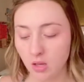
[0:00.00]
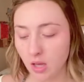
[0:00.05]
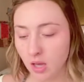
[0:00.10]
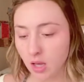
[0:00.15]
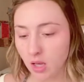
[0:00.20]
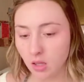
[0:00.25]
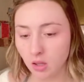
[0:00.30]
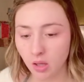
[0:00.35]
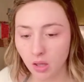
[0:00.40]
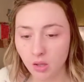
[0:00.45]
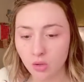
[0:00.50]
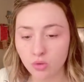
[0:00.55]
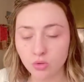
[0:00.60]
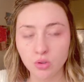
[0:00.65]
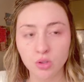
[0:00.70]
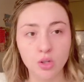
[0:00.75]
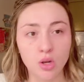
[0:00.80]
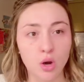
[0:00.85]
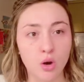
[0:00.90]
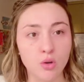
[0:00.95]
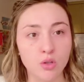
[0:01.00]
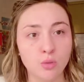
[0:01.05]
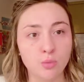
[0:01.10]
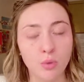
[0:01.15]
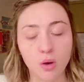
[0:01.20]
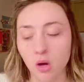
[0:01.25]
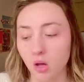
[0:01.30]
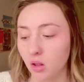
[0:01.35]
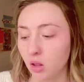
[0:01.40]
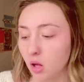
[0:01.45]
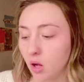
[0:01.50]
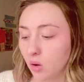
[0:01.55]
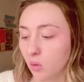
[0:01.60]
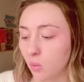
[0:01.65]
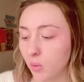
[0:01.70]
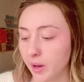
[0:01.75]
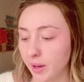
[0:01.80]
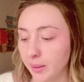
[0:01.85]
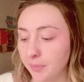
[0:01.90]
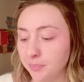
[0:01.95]
and that usually goes a long
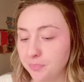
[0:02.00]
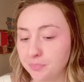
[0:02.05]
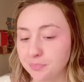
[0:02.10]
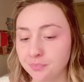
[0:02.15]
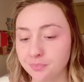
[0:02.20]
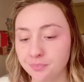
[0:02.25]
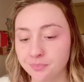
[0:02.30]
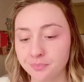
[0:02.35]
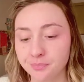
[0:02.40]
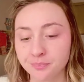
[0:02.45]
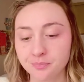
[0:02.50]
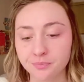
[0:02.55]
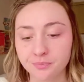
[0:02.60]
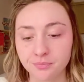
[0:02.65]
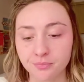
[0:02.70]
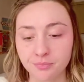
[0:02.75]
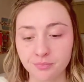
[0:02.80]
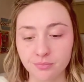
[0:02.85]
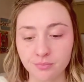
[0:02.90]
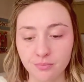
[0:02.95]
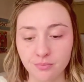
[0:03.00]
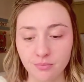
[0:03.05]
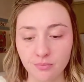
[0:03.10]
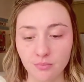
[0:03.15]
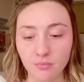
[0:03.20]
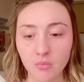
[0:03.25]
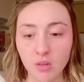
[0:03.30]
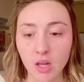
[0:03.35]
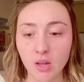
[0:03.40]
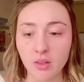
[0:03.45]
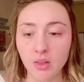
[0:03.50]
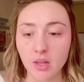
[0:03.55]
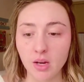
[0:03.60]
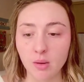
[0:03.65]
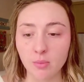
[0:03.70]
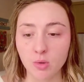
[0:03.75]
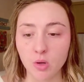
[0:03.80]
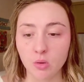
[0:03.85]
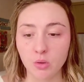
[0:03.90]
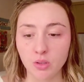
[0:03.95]
way. And then
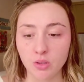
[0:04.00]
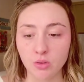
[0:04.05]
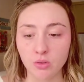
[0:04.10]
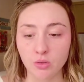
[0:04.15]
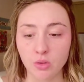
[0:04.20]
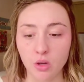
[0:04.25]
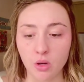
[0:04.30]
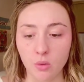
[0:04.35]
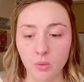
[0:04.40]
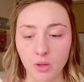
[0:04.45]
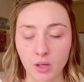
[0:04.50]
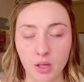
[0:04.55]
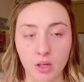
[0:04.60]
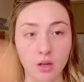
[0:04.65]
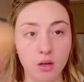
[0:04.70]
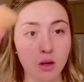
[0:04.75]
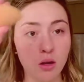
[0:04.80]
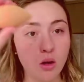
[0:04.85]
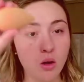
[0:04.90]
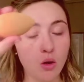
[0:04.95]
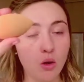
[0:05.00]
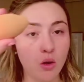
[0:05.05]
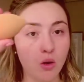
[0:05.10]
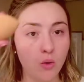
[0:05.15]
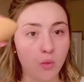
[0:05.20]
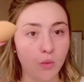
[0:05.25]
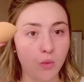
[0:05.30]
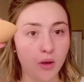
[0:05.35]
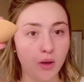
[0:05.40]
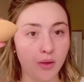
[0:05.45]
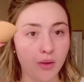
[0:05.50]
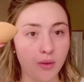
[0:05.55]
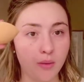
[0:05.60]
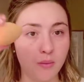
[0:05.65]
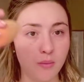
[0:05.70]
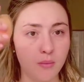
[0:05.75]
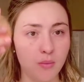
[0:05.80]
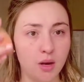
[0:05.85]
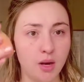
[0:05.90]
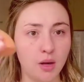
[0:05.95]
I'm going to go in with
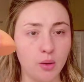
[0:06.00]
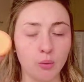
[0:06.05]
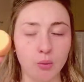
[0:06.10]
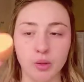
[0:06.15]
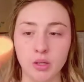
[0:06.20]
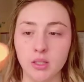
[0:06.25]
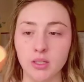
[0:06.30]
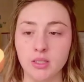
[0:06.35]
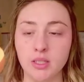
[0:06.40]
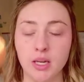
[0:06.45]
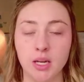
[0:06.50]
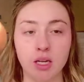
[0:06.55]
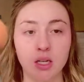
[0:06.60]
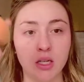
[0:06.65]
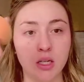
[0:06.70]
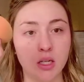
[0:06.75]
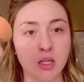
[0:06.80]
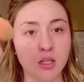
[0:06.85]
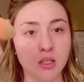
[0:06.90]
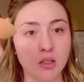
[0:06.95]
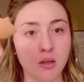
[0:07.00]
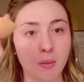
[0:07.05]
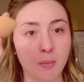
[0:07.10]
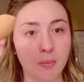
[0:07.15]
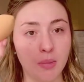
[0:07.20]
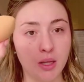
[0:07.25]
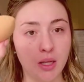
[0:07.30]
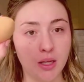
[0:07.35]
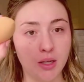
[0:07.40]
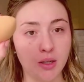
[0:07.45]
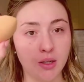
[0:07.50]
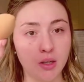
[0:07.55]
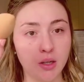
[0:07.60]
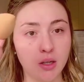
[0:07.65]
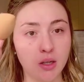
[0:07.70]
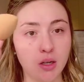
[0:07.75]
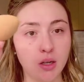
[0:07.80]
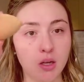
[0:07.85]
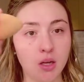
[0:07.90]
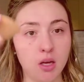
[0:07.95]
my Real Techniques
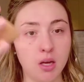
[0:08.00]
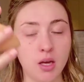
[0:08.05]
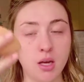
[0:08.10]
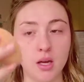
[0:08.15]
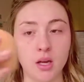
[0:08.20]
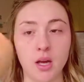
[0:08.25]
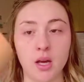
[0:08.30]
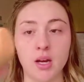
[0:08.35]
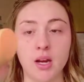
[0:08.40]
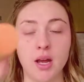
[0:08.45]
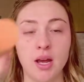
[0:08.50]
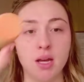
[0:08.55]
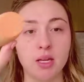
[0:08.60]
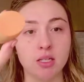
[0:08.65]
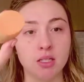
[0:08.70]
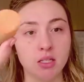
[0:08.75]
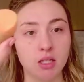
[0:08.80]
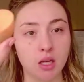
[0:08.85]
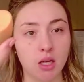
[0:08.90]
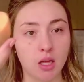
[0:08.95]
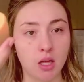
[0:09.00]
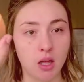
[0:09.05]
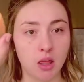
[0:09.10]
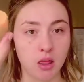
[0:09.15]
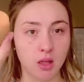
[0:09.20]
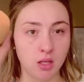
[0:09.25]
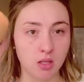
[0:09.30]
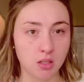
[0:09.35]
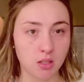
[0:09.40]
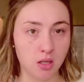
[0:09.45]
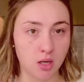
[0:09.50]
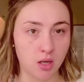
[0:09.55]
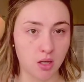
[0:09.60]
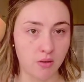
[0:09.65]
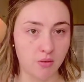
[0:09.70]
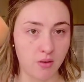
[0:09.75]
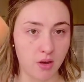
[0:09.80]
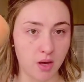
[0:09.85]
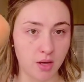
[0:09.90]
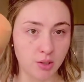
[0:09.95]
blender. Kind of has like this kind
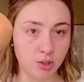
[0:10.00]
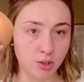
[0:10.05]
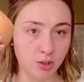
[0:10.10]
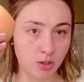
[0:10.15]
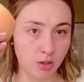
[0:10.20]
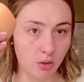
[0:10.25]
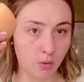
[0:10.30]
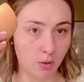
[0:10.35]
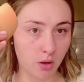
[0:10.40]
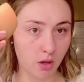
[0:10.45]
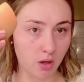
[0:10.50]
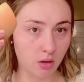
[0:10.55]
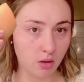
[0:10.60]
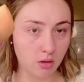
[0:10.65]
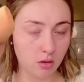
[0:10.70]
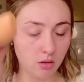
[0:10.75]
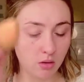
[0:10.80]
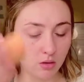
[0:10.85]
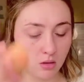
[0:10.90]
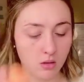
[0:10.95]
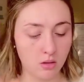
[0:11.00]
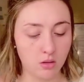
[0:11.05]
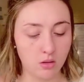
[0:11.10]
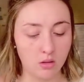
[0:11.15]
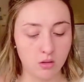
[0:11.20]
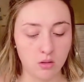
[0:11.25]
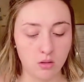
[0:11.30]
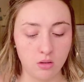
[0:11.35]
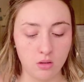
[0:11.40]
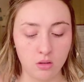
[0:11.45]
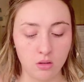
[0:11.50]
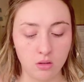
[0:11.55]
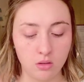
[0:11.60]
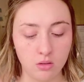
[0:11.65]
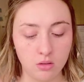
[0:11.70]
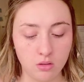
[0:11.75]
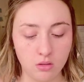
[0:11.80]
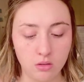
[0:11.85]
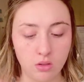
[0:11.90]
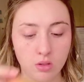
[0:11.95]
of edge to it.
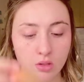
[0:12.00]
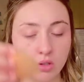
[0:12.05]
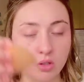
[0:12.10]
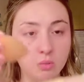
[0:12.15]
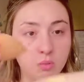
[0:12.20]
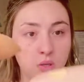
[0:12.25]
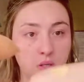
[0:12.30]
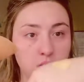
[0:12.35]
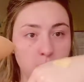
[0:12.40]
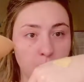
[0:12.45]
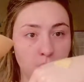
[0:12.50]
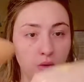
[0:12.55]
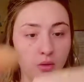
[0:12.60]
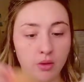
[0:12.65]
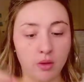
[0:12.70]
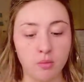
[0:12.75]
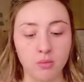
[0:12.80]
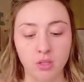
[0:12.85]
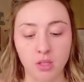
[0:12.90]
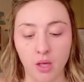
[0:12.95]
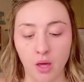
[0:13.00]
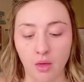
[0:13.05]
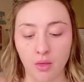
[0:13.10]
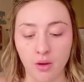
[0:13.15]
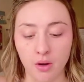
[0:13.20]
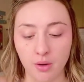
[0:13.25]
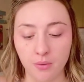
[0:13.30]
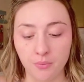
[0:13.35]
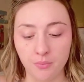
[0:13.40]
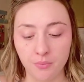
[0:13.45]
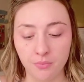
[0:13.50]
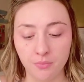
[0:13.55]
So I just mix both of them together.